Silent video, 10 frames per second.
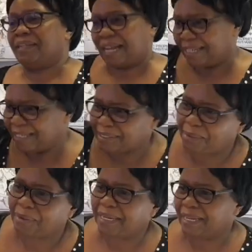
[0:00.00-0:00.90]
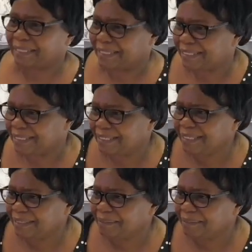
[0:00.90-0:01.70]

Right, let's go next.